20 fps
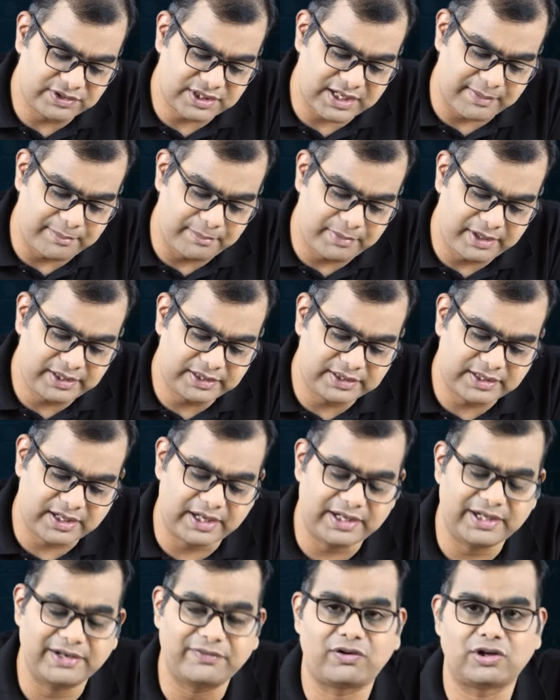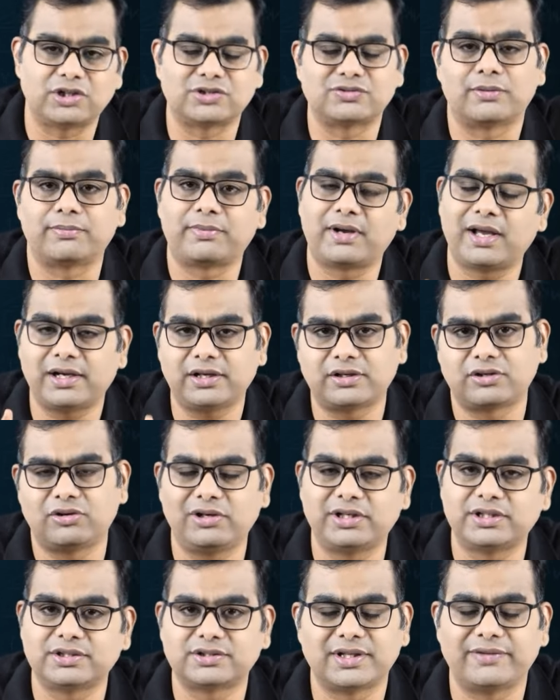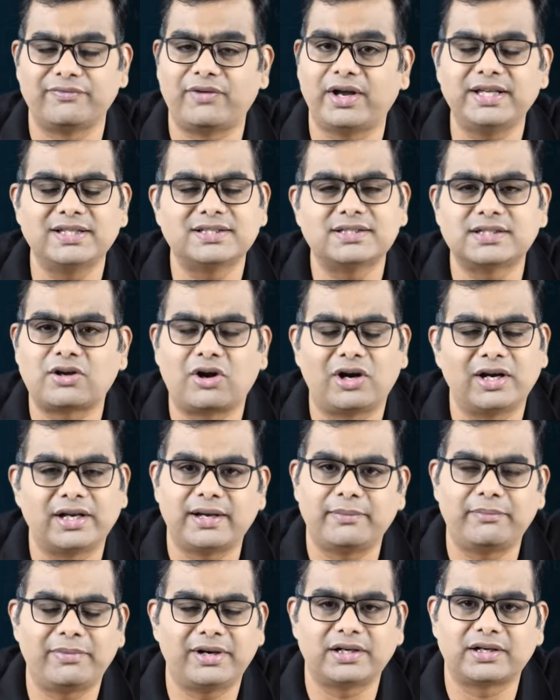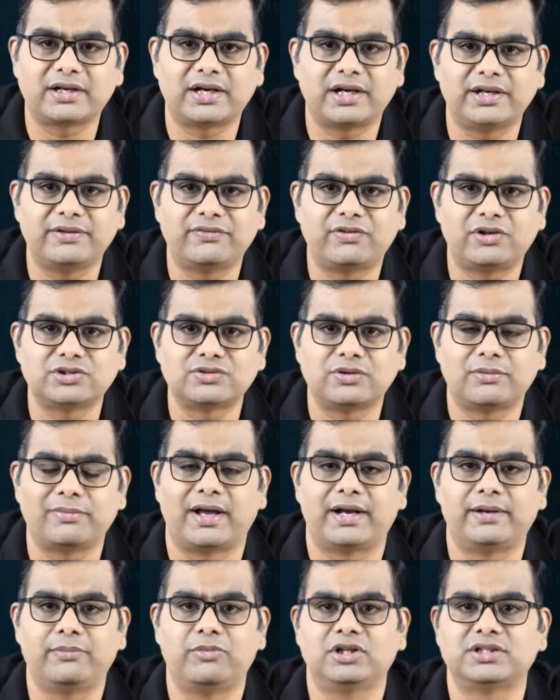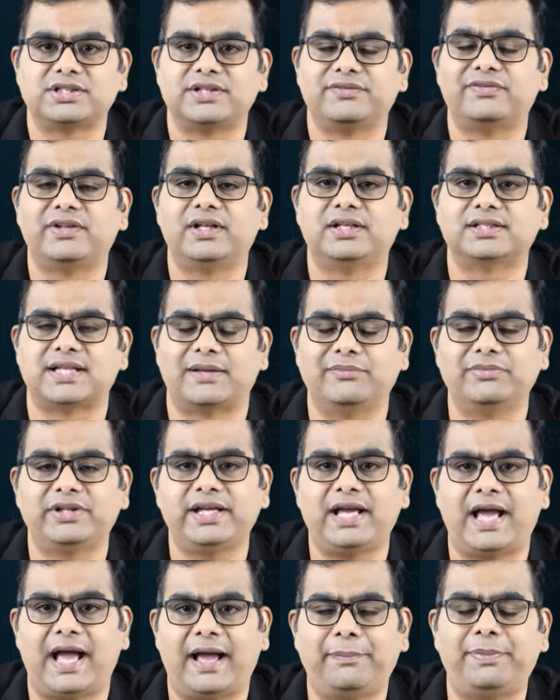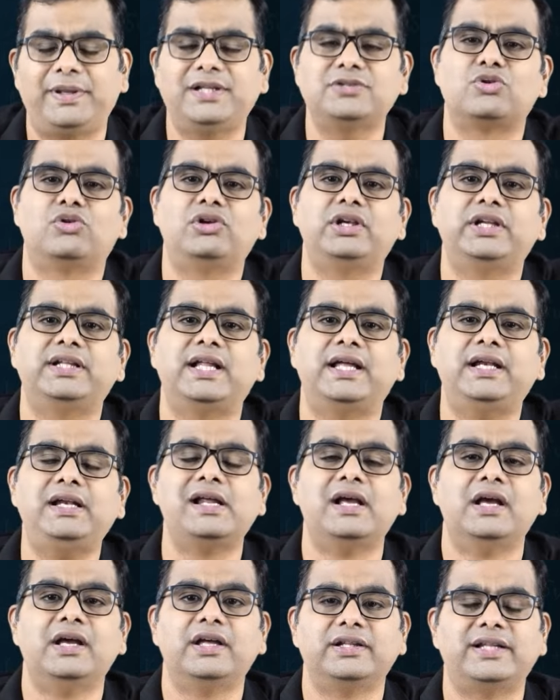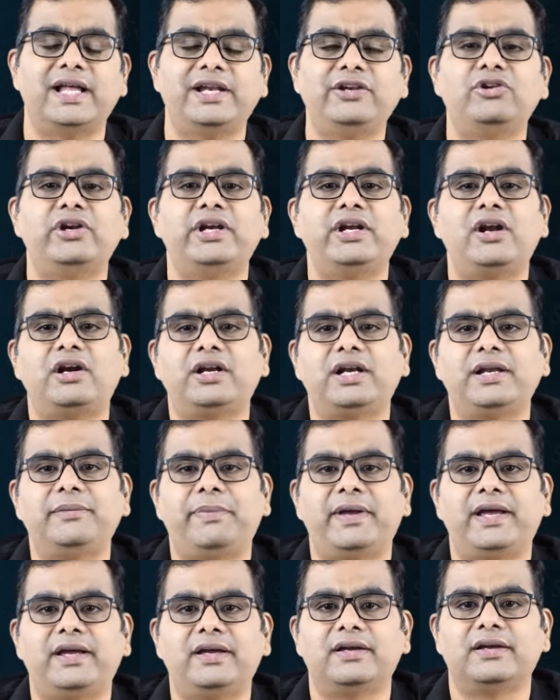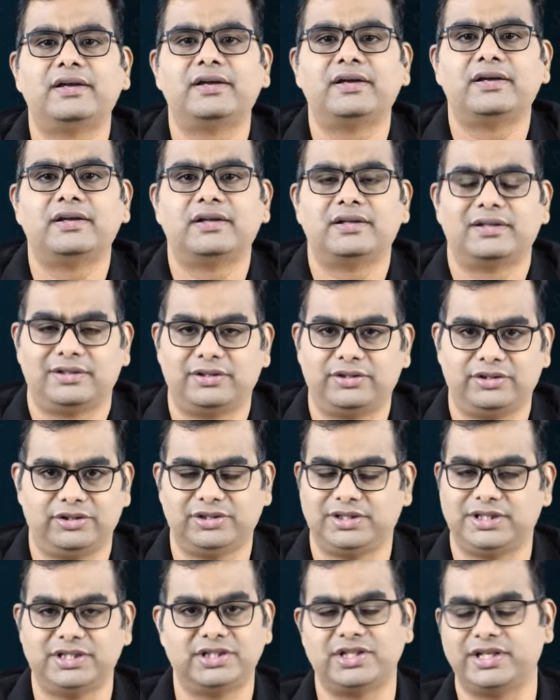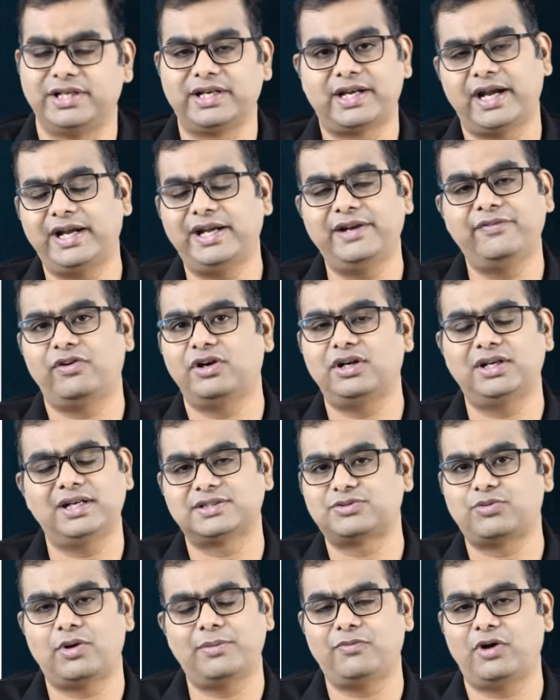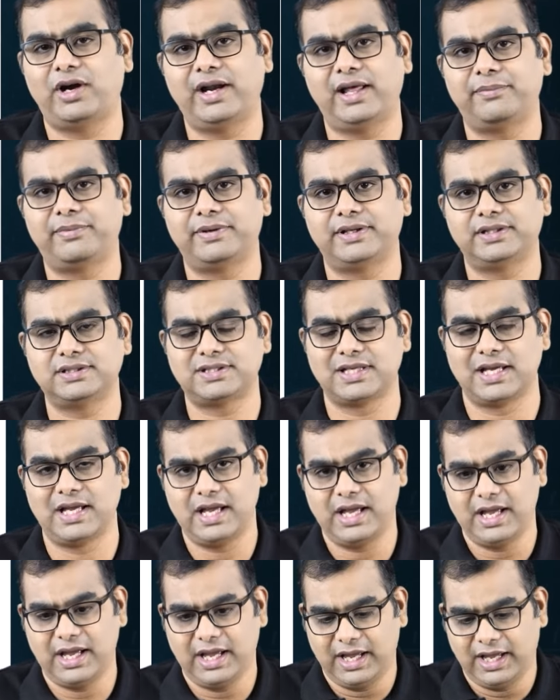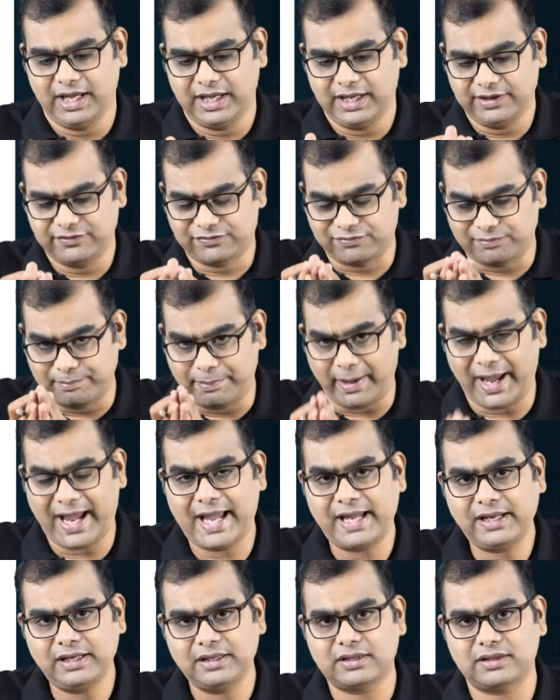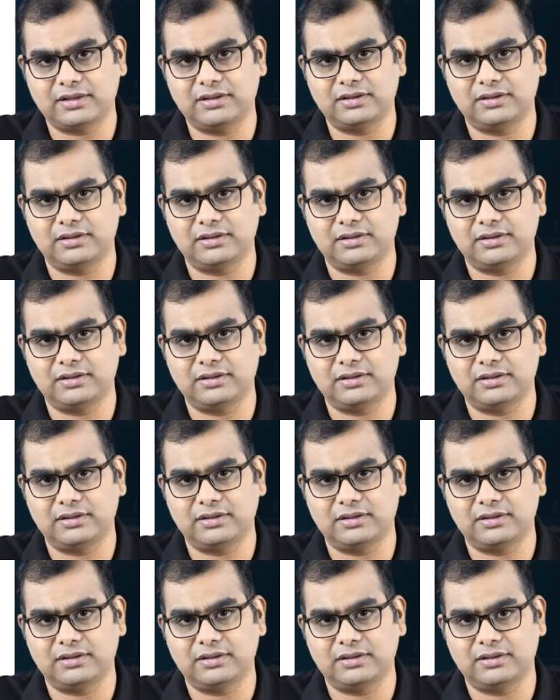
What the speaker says: with an embedded credit default swap. Correct? No, it is. Why is it called an embedded credit default swap? Arey boss, if something happens only then you need not repay. In credit default swap, what happens? If bank